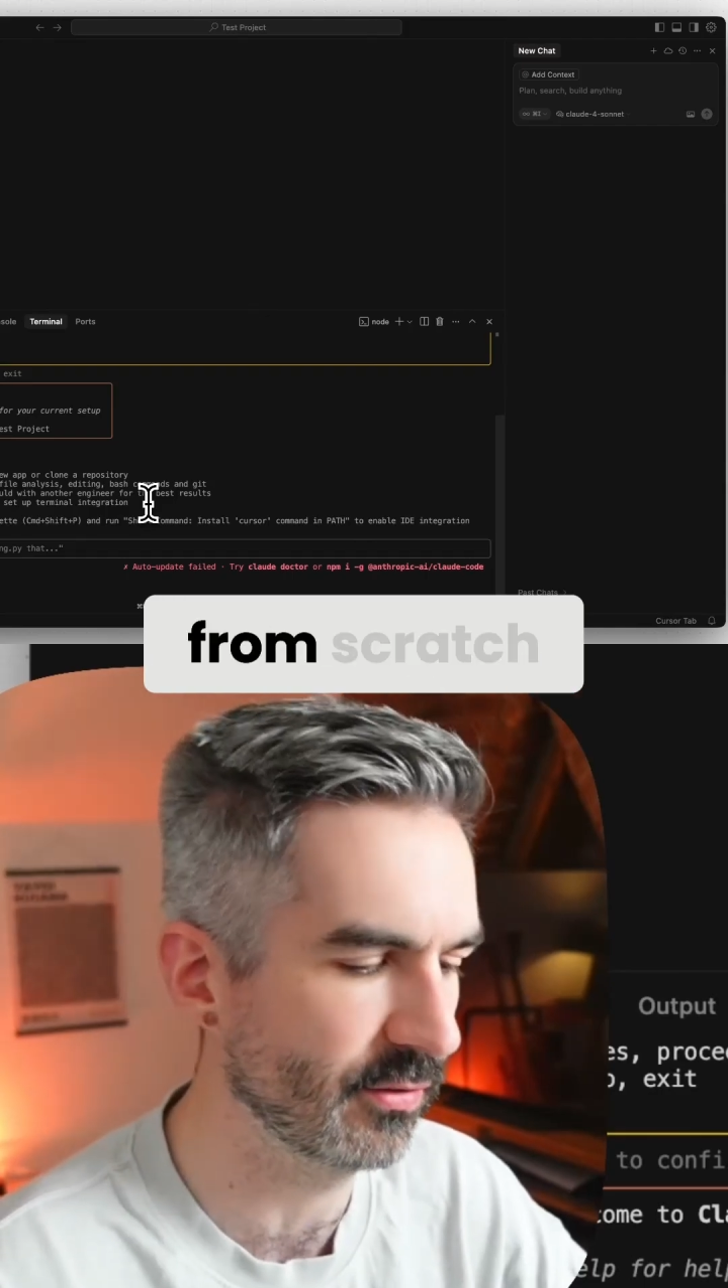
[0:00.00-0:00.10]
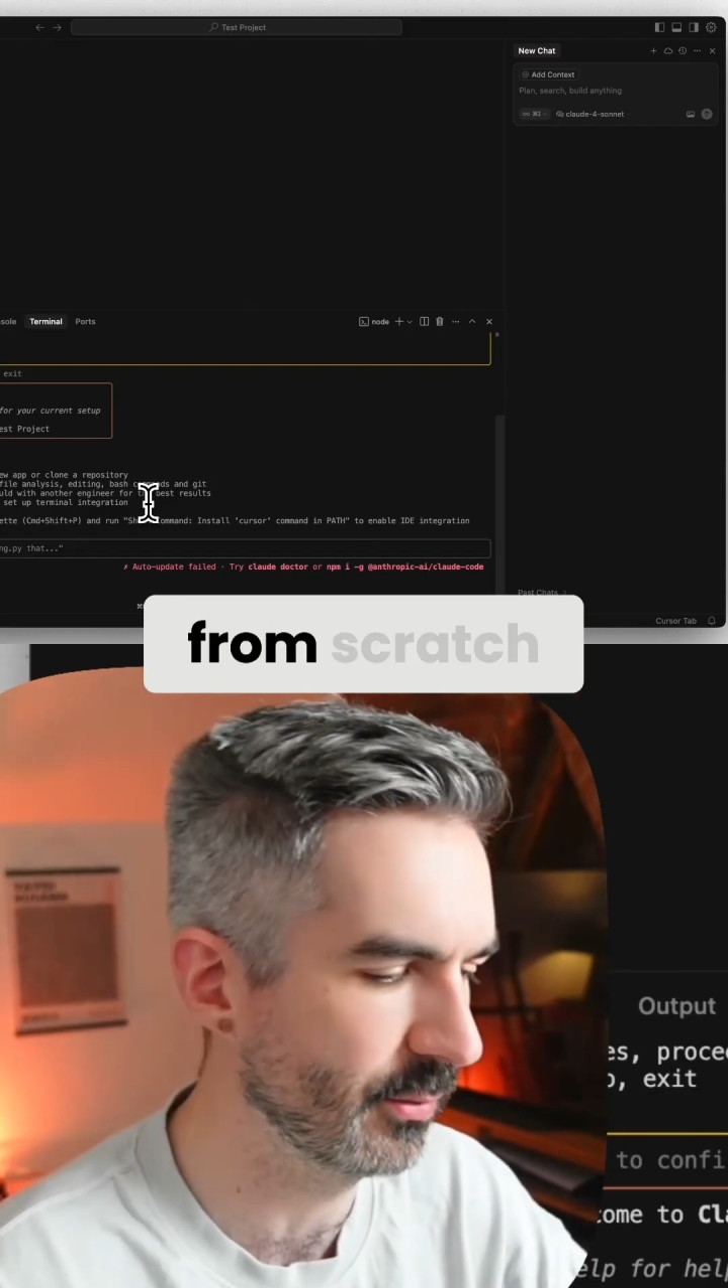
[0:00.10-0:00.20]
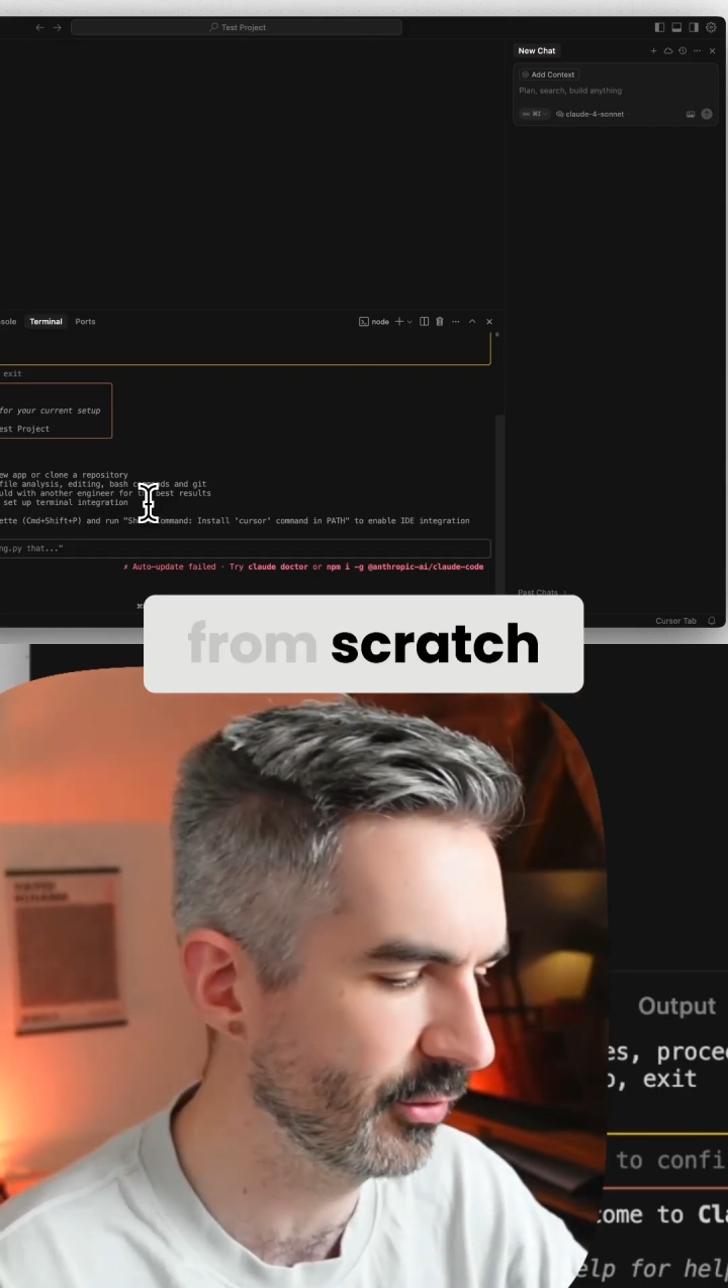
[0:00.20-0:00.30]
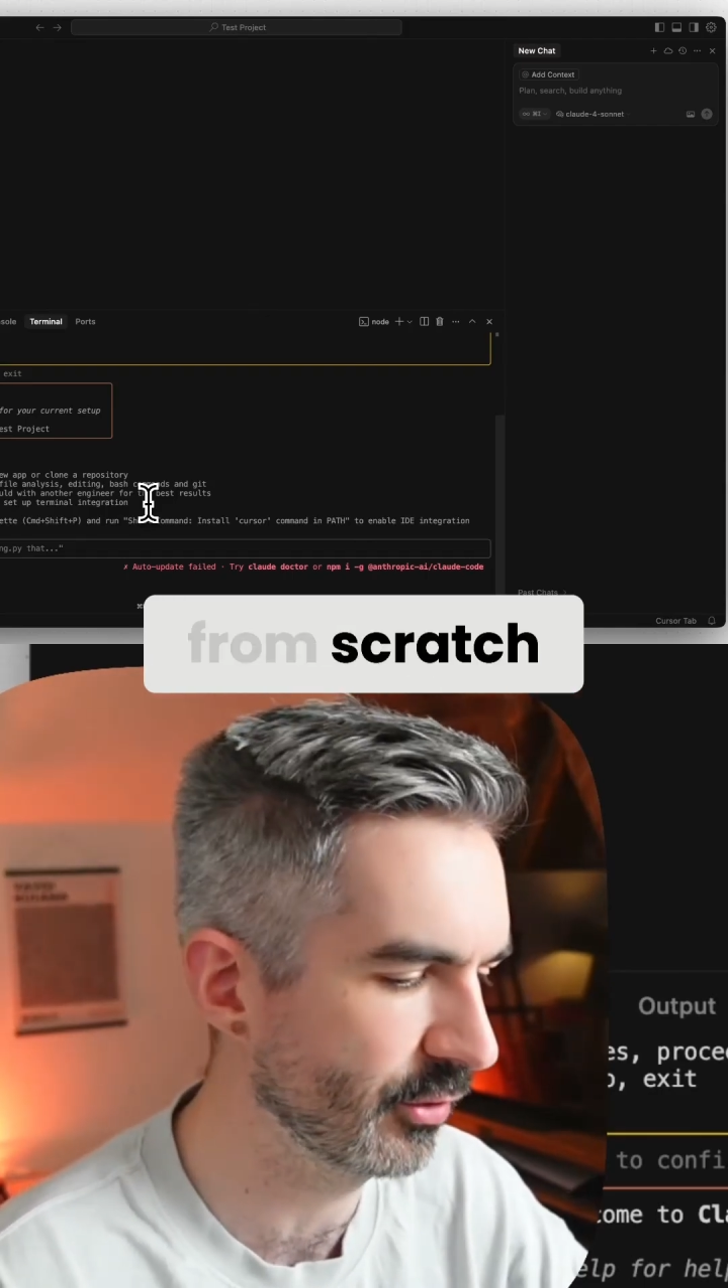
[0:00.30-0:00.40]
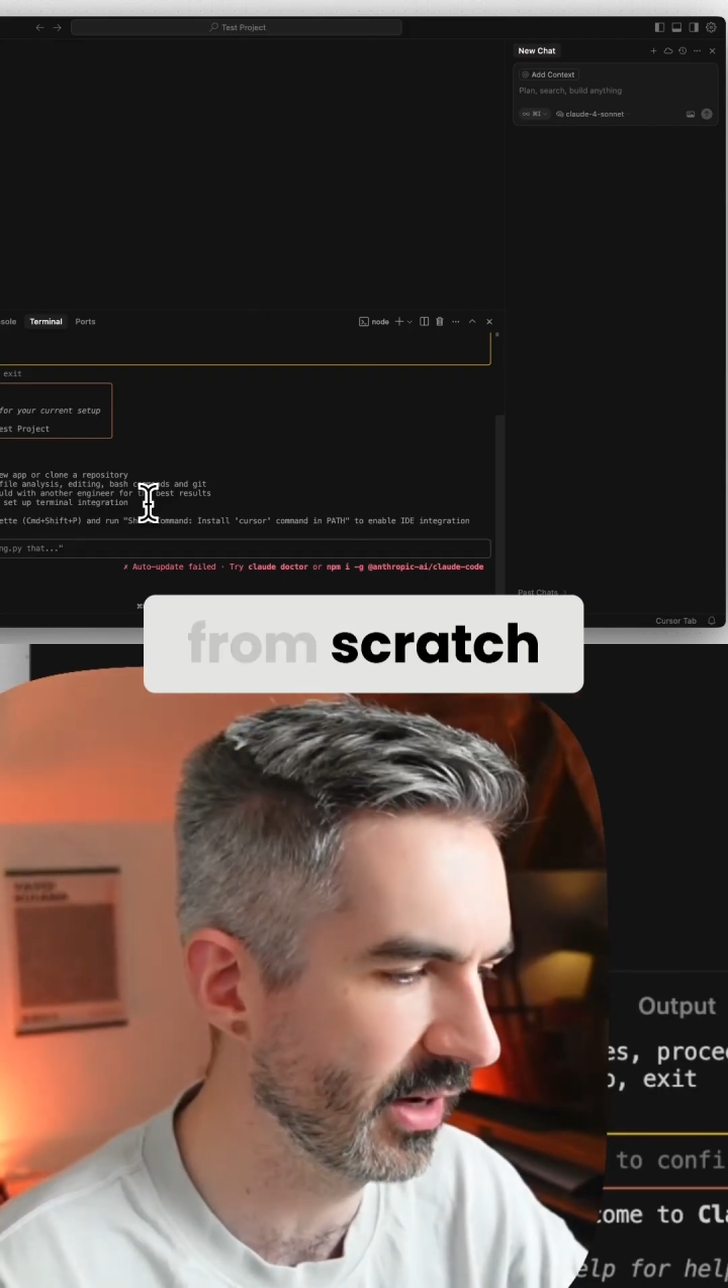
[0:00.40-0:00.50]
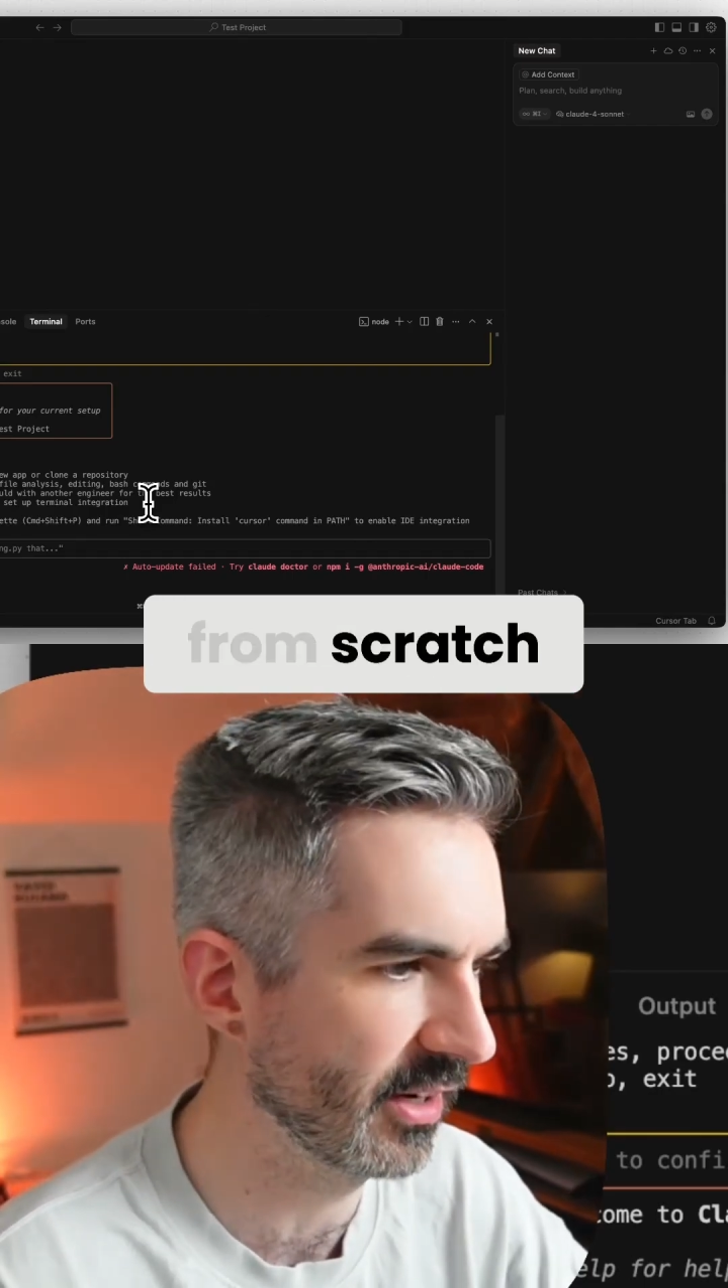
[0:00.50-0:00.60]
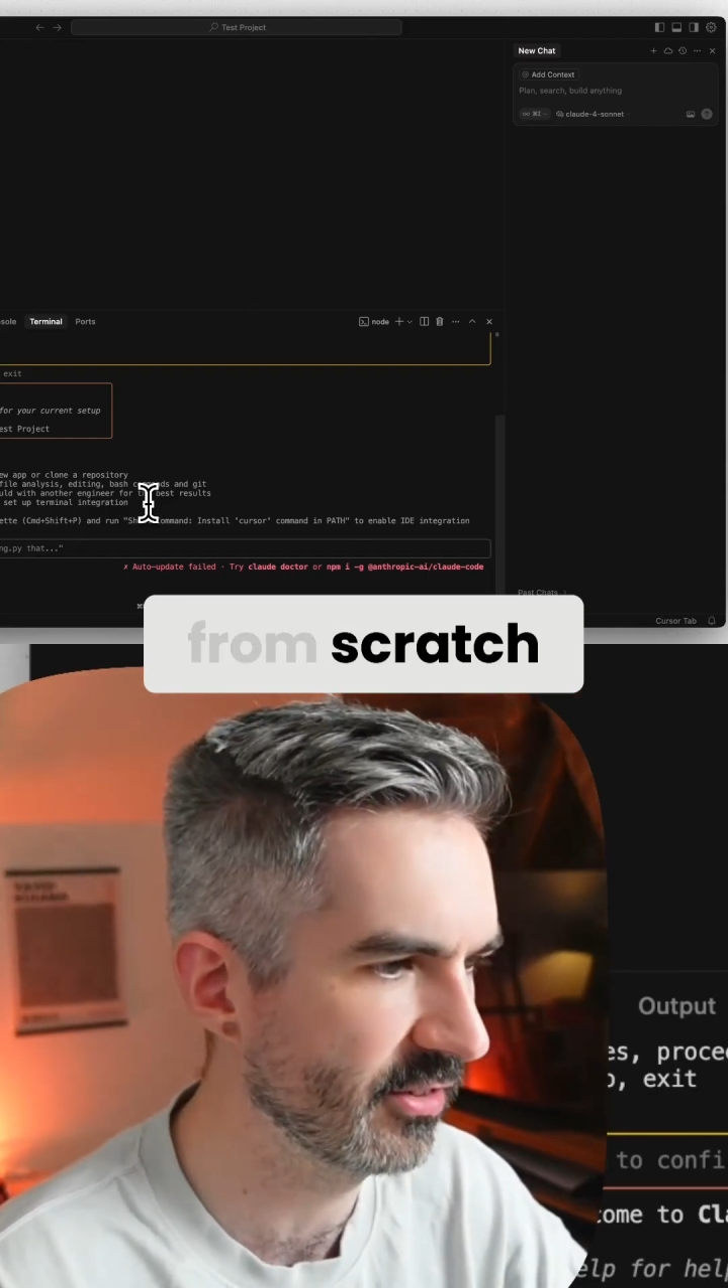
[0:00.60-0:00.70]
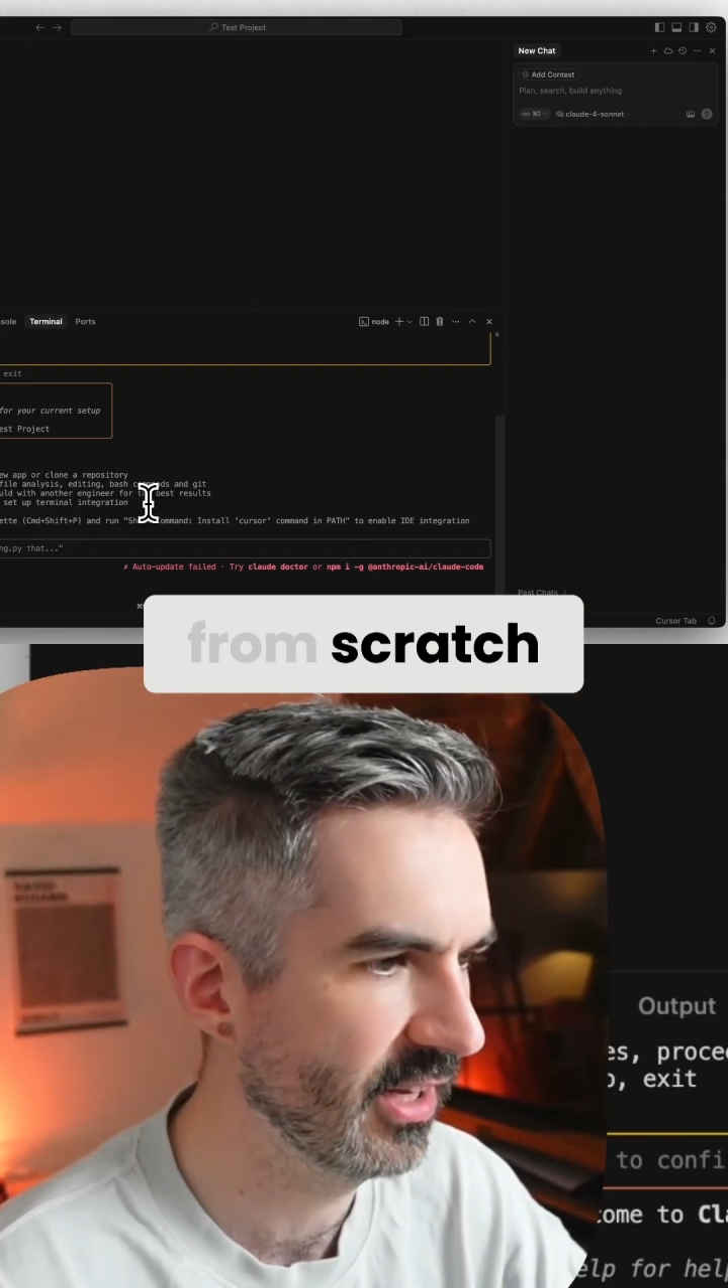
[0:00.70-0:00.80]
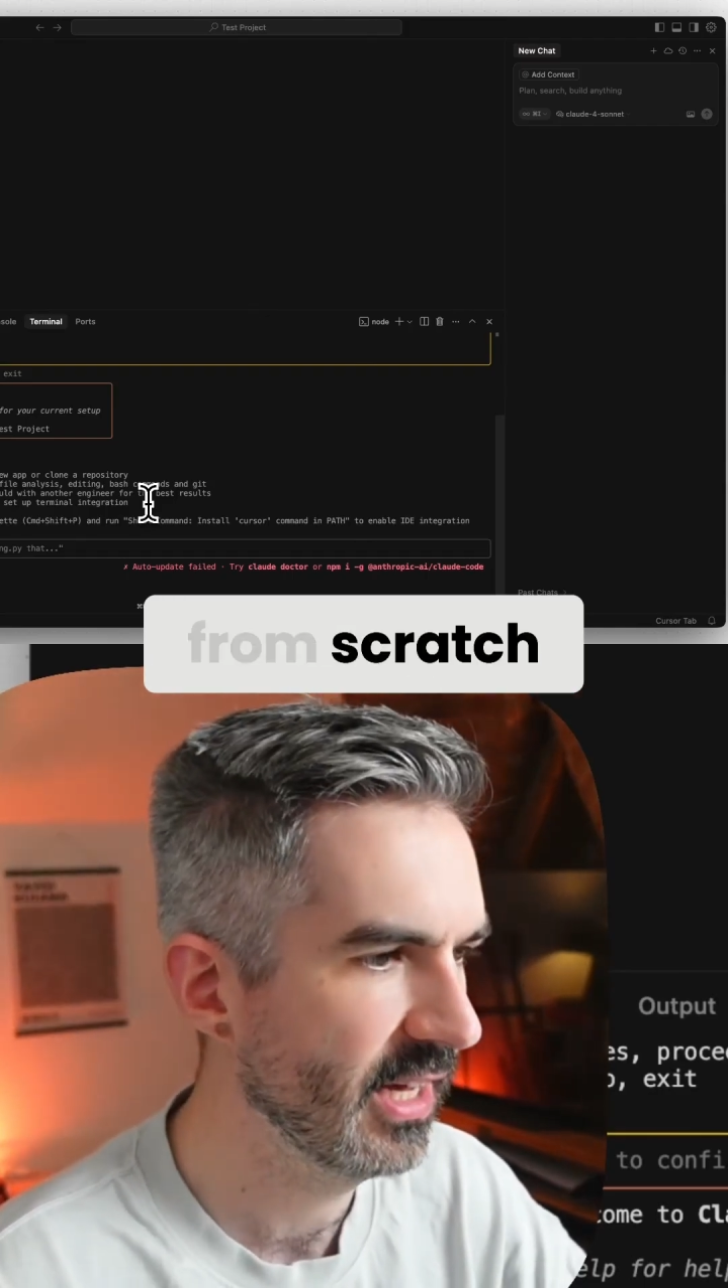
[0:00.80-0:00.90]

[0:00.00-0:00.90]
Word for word: from scratch,